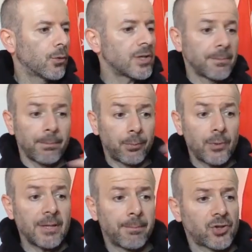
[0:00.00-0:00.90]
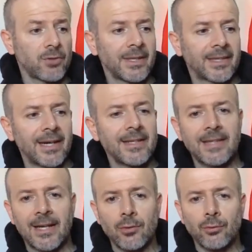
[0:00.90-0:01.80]
This means that inside
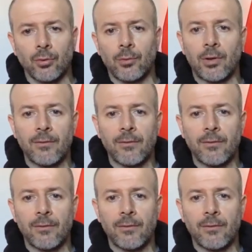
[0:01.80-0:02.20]
I can put